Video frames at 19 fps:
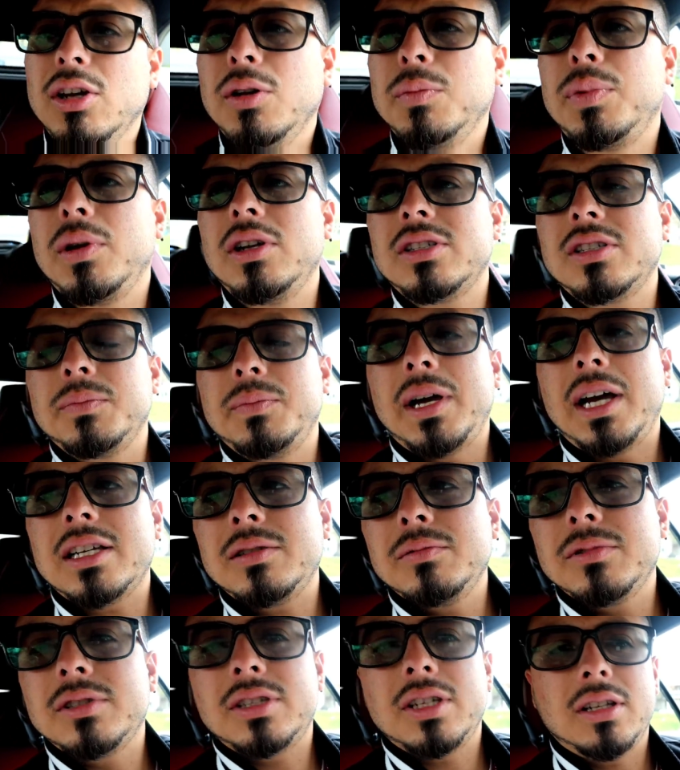little brother
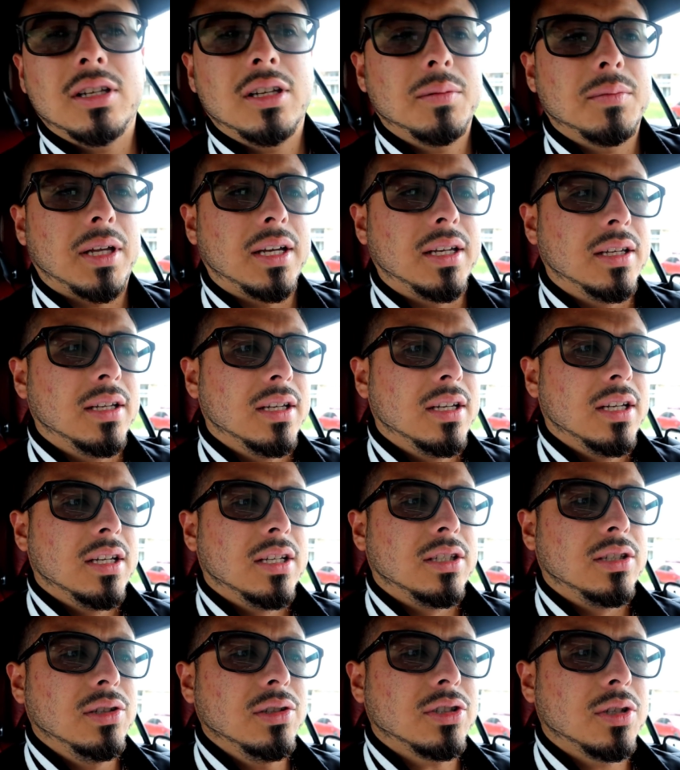Sebastian was telling him, like,
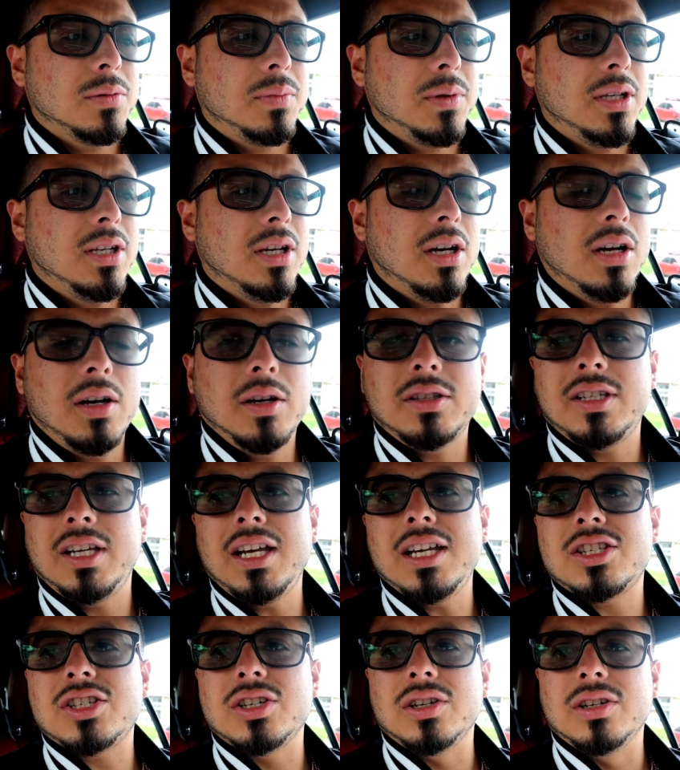you should be a
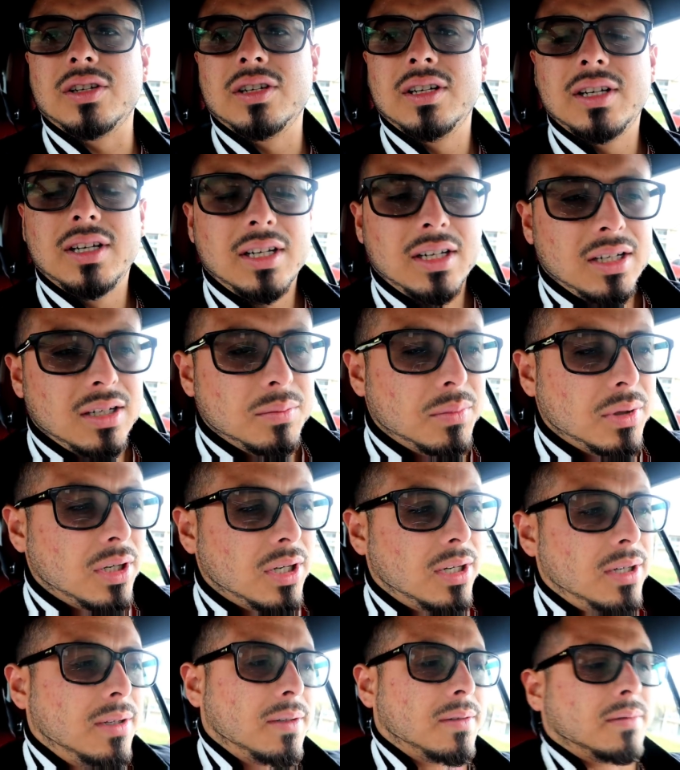teacher.
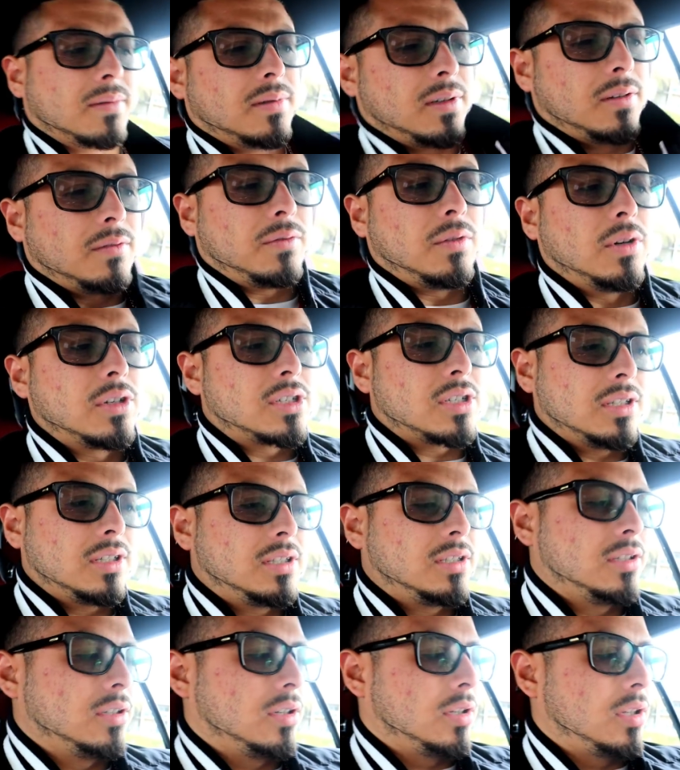But,
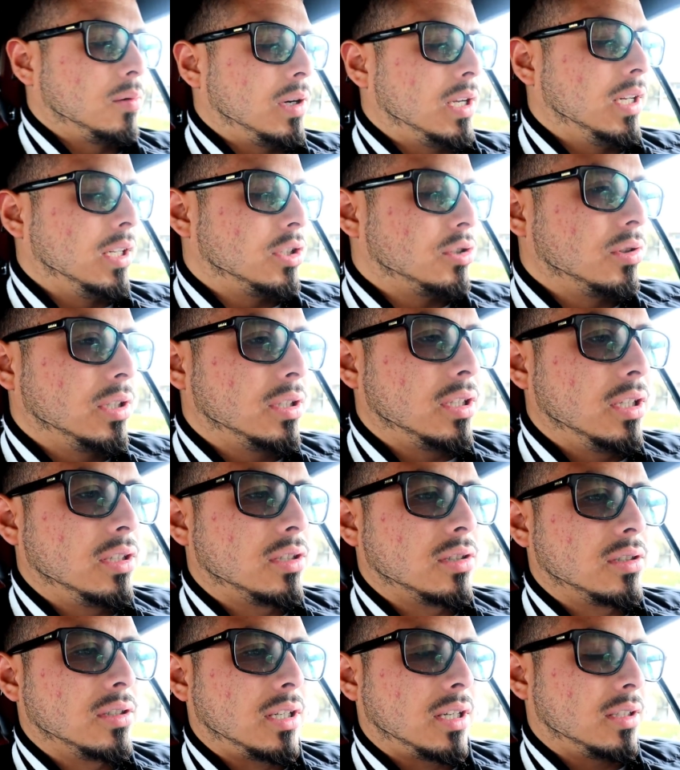unfortunately, you know, the way they treat
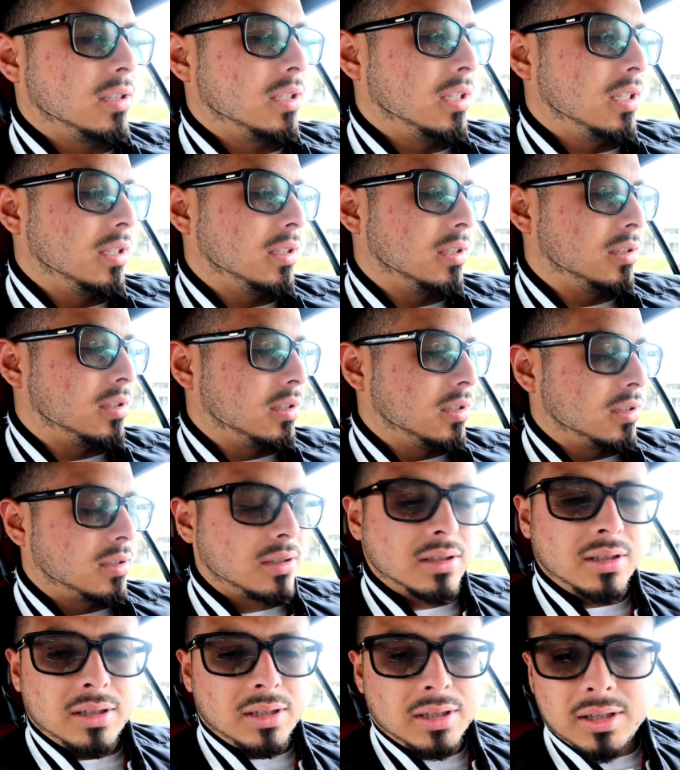teachers nowadays is
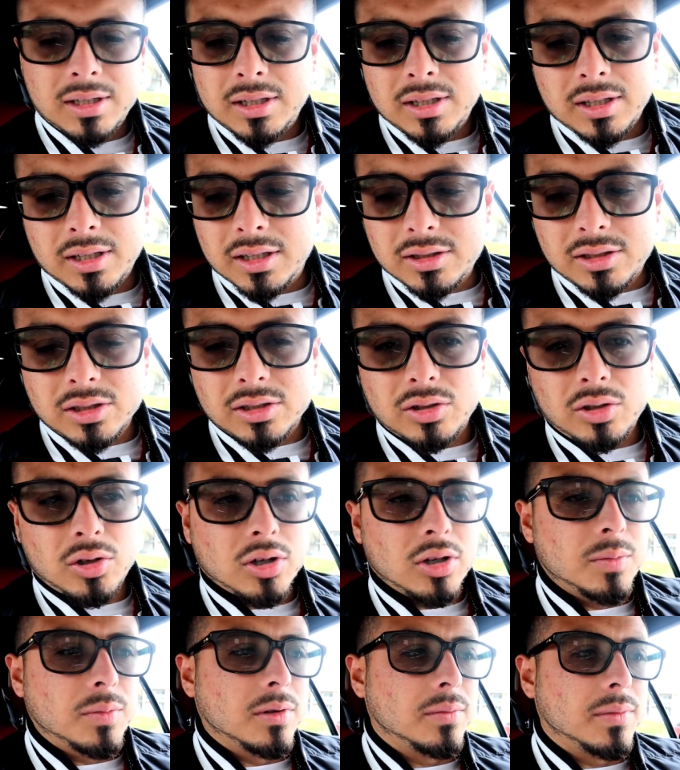just, it's just
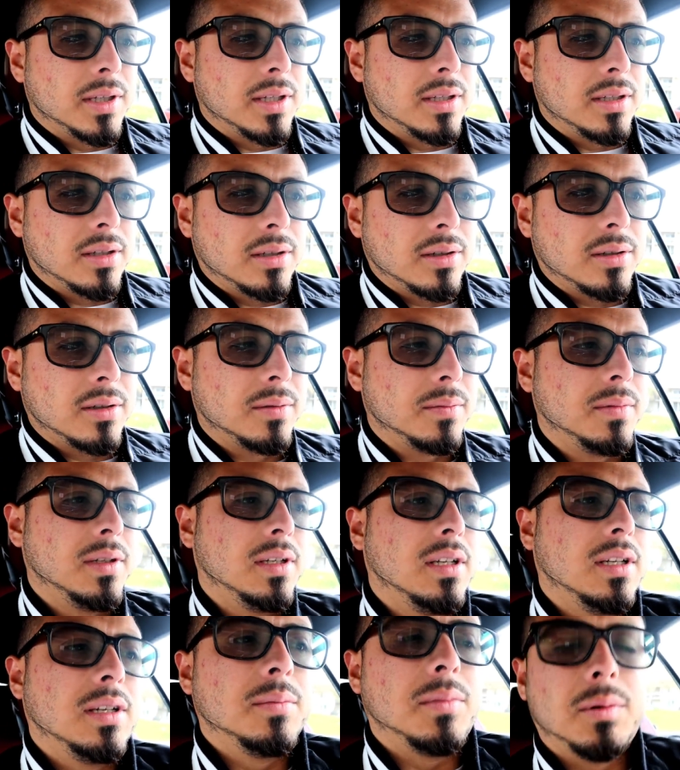horrible, man.
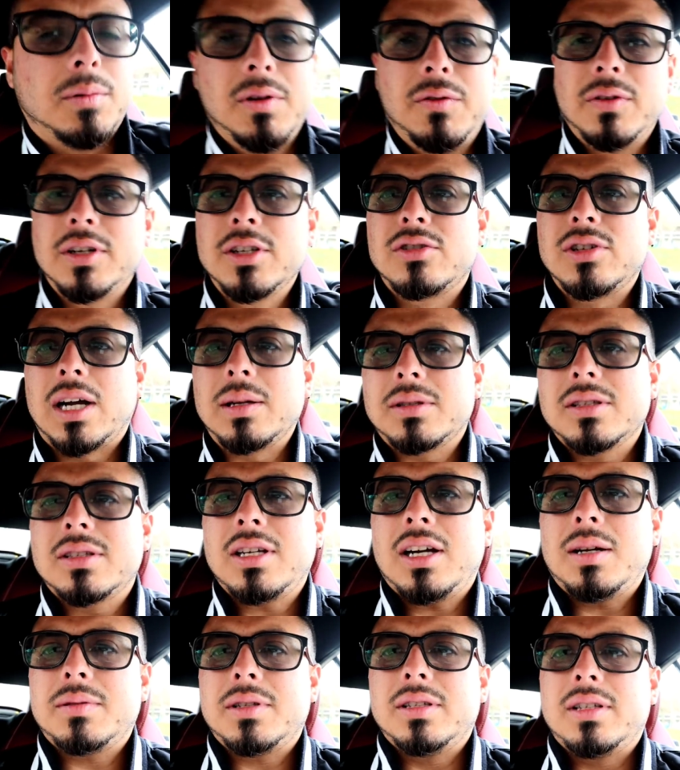But we finna drop the
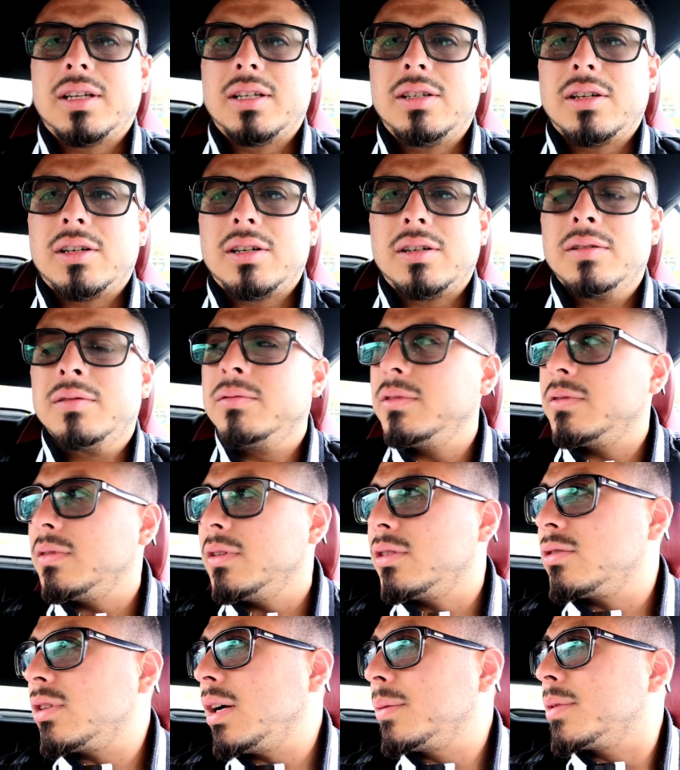top today, y'all. We
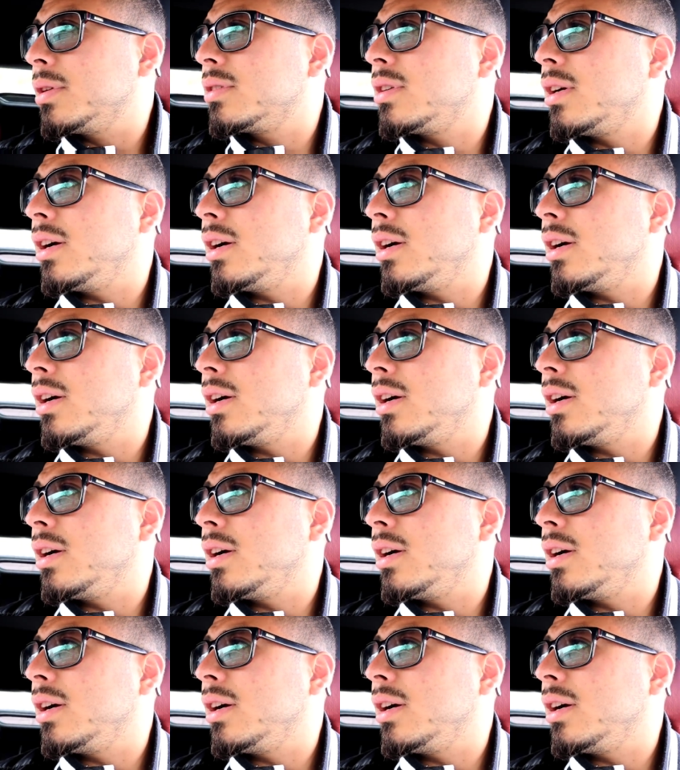finna drop the